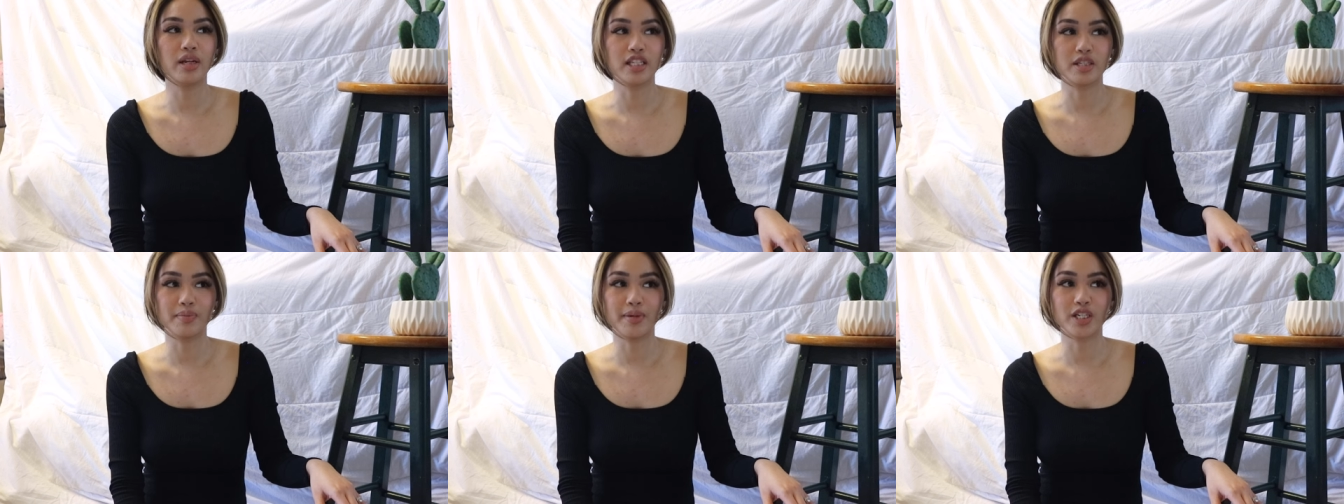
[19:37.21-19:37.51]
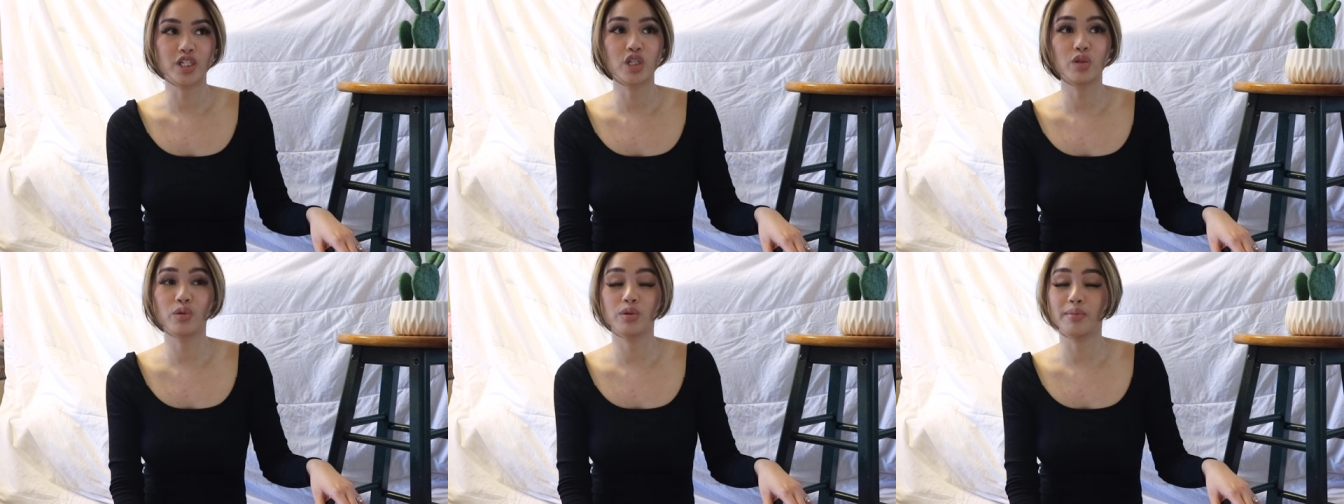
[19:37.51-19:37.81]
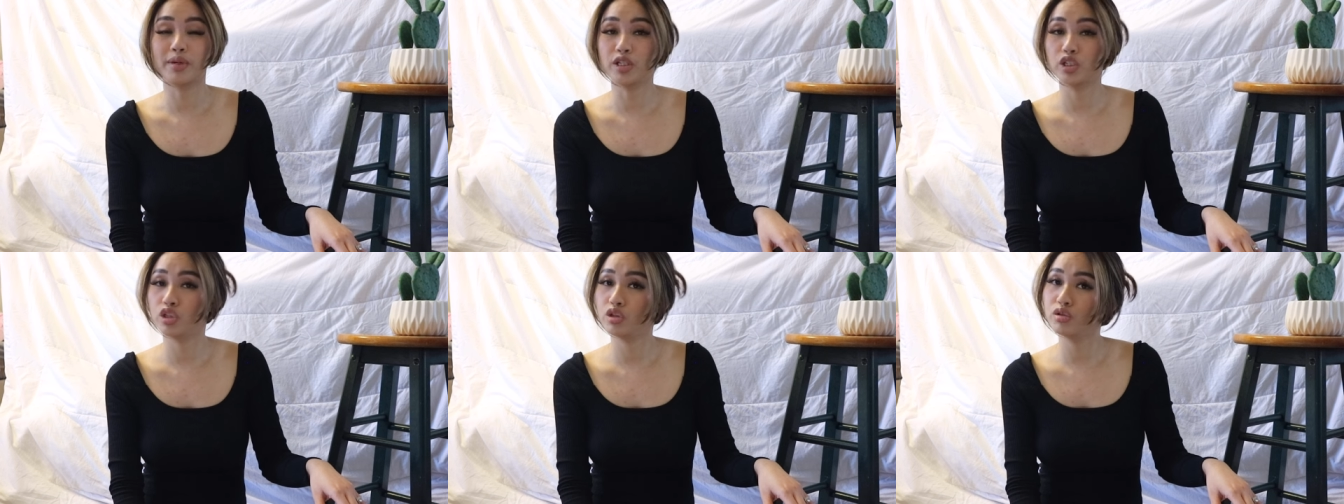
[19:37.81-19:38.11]
especially with
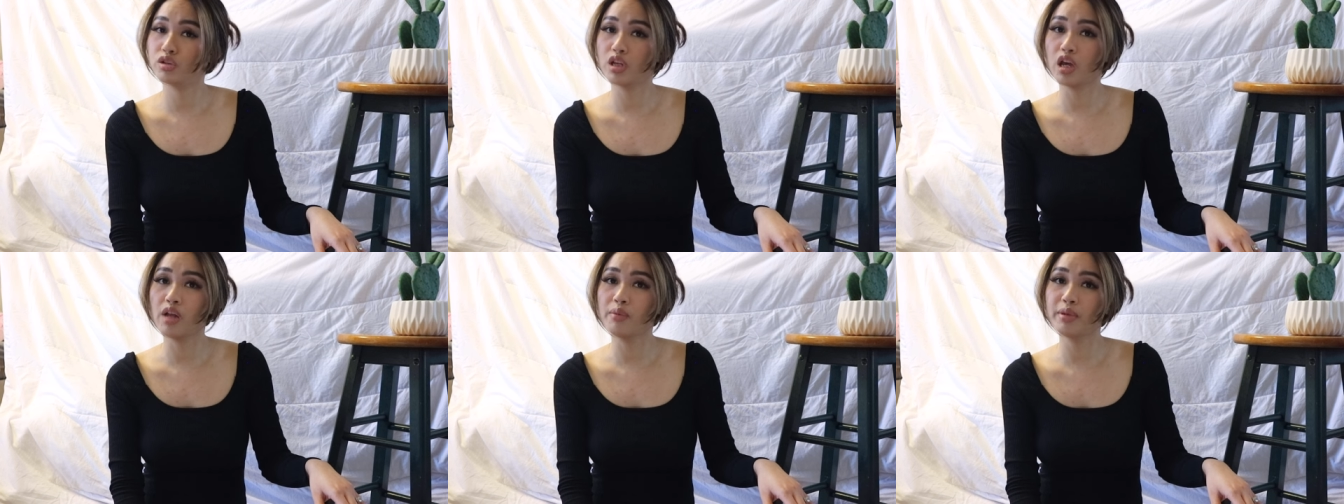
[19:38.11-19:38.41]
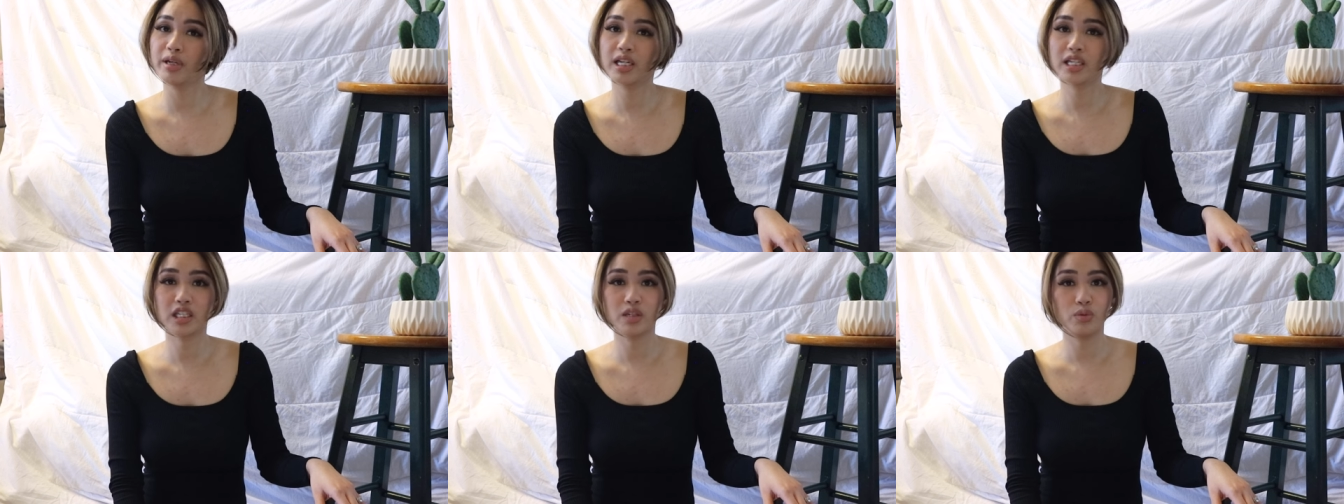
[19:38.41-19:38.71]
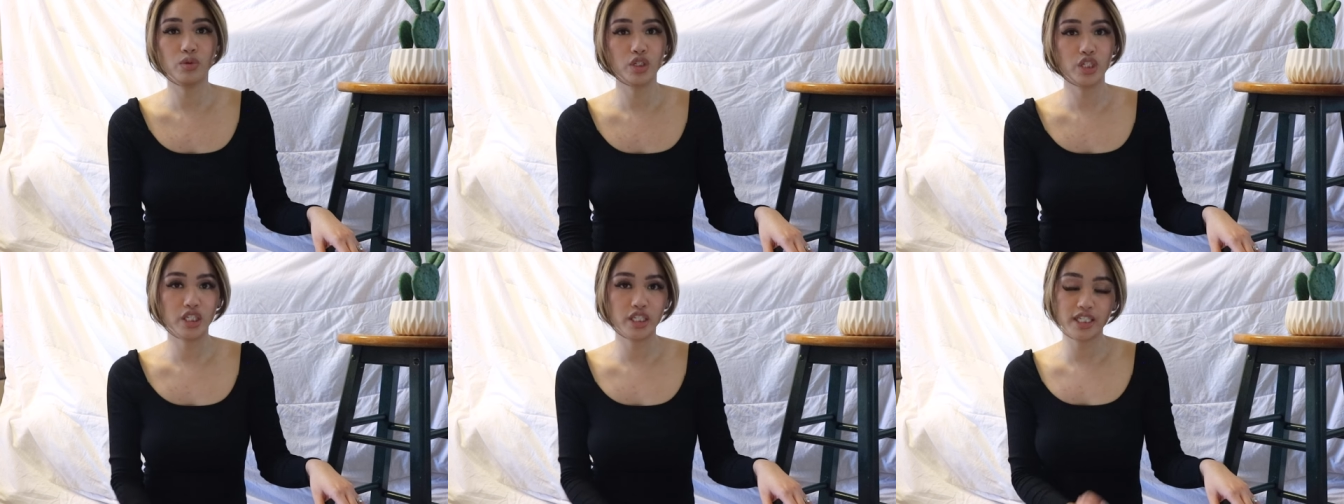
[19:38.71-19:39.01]
my shoes on because it
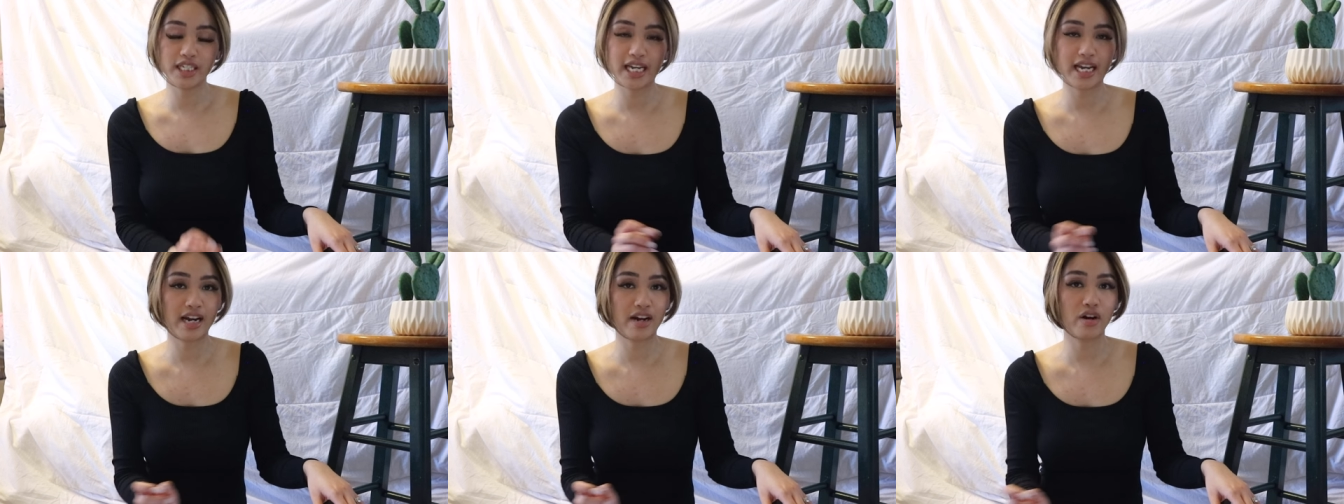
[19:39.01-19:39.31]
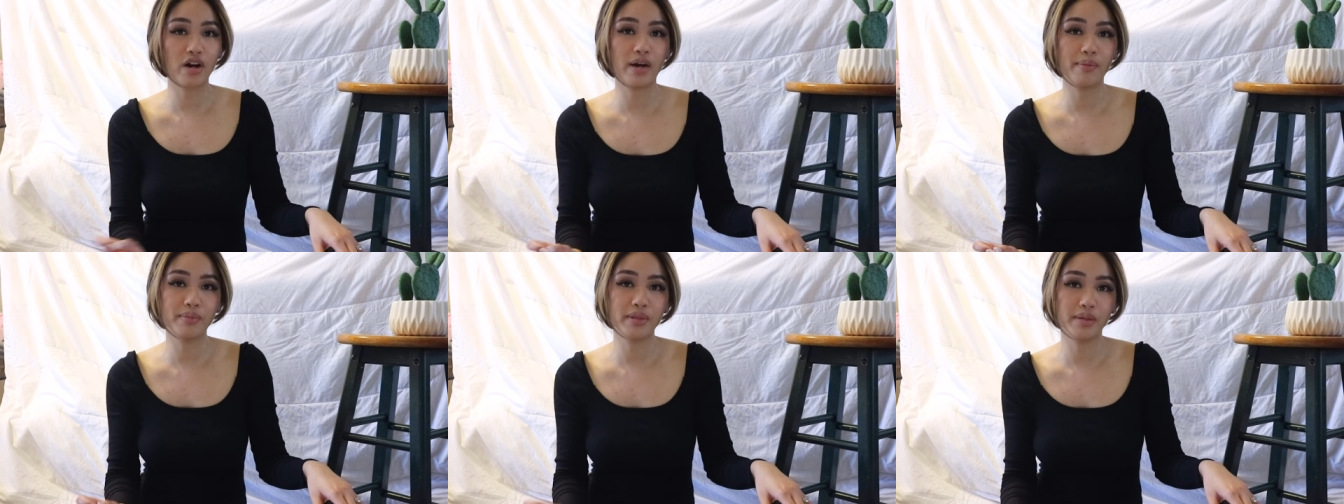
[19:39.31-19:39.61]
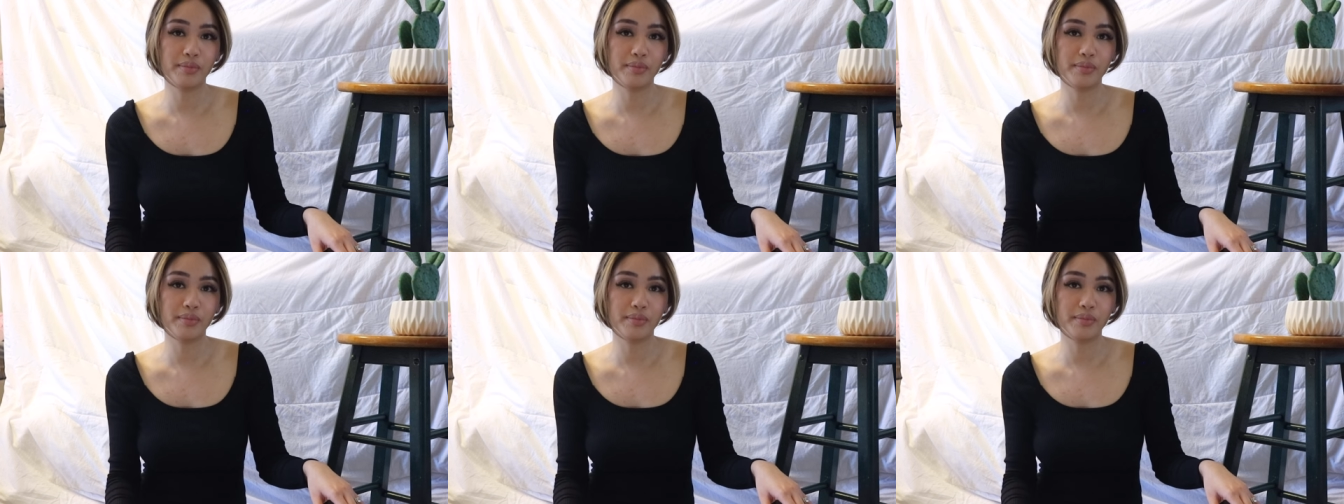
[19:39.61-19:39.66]
would just tear up